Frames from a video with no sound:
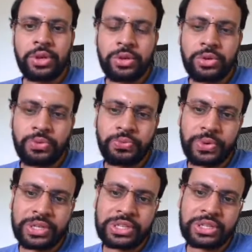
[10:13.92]
you
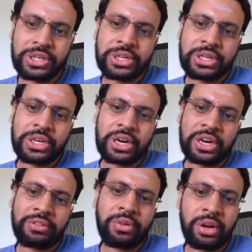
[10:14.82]
first
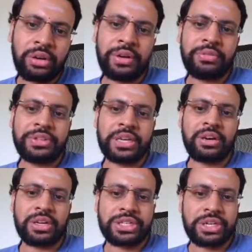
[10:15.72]
convolve it with a
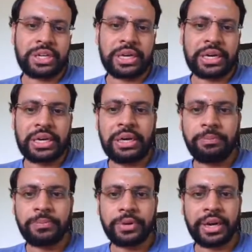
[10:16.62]
Gaussian kernel,
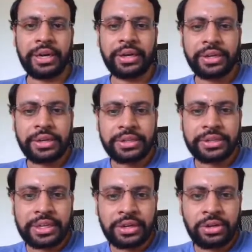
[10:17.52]
right?
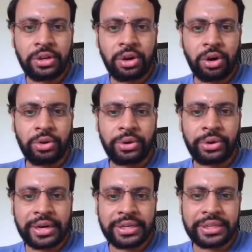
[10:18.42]
Then how do you
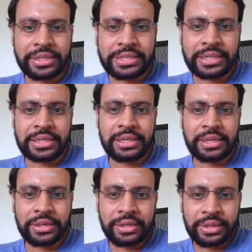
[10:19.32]
get the result?
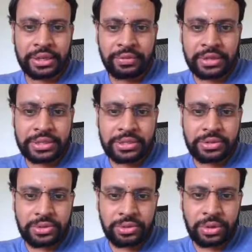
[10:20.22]
Anyways,
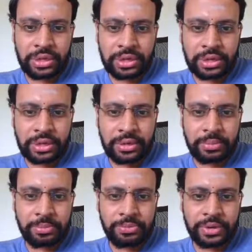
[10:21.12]
you are
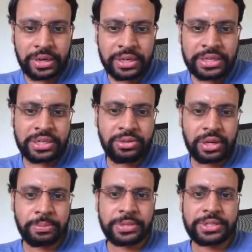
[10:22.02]
for a reason you
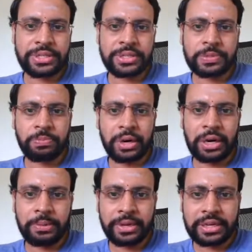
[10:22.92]
are missing this
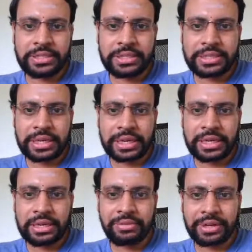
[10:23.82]
part, because this
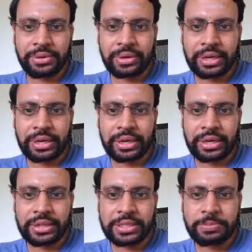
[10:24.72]
kernel, when you are
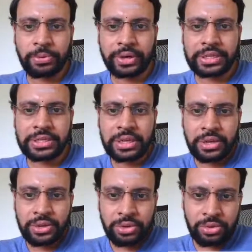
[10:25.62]
at these points,
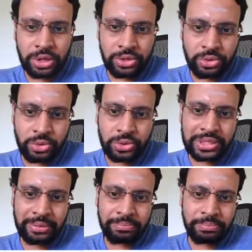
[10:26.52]
you need to do
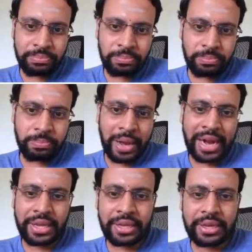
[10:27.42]
some
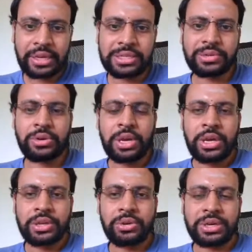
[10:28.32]
padding here. So
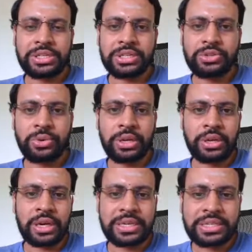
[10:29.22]
you are just
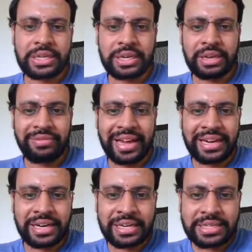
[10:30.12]
considering a
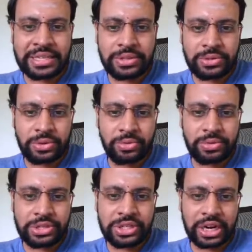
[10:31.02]
valid region, so you will
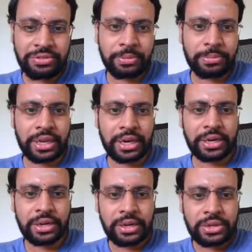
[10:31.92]
start from
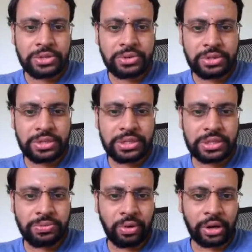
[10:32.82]
here. So this
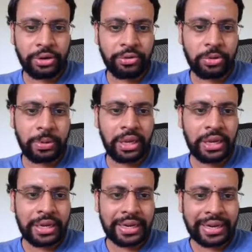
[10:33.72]
is what you would
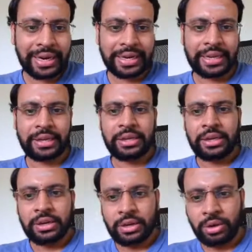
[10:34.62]
be getting.
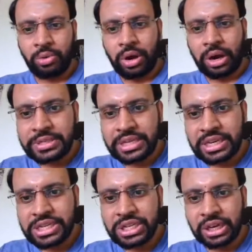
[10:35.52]
Now this
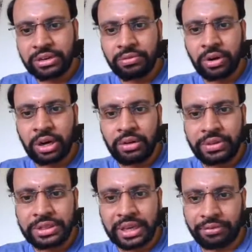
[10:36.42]
H convolved
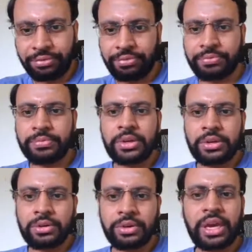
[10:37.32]
with F,
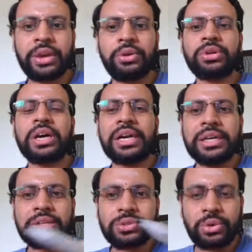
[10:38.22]
okay, I could call
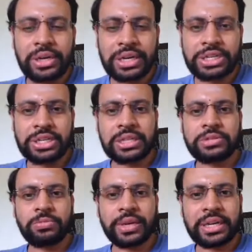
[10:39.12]
it a correlation
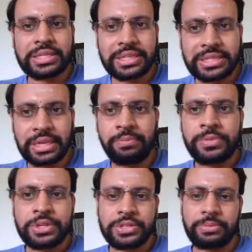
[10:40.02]
also, because that's a
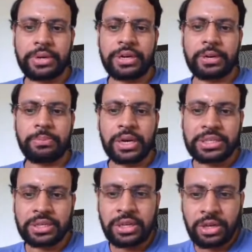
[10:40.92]
symmetric
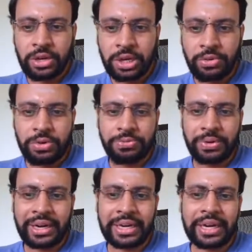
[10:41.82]
mask. Now if
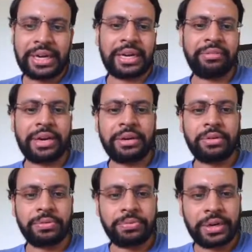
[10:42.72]
I take derivative
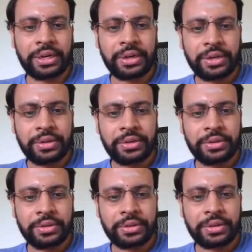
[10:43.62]
of it,
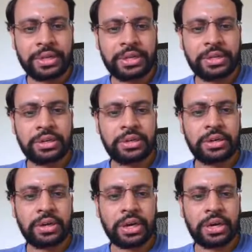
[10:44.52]
then
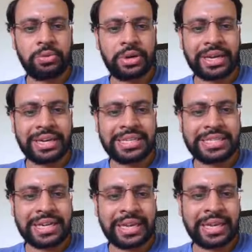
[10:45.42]
I would
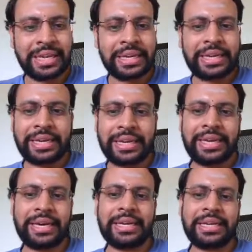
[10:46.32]
nicely
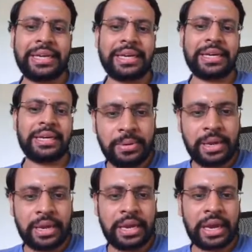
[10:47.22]
get here
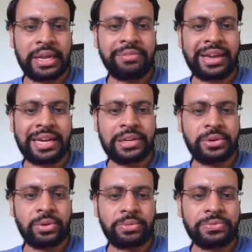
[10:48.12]
a high
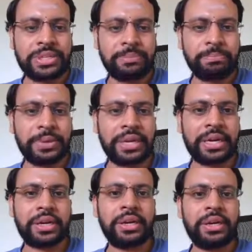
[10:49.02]
value of jump
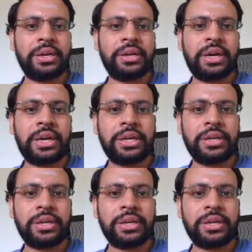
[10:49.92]
here at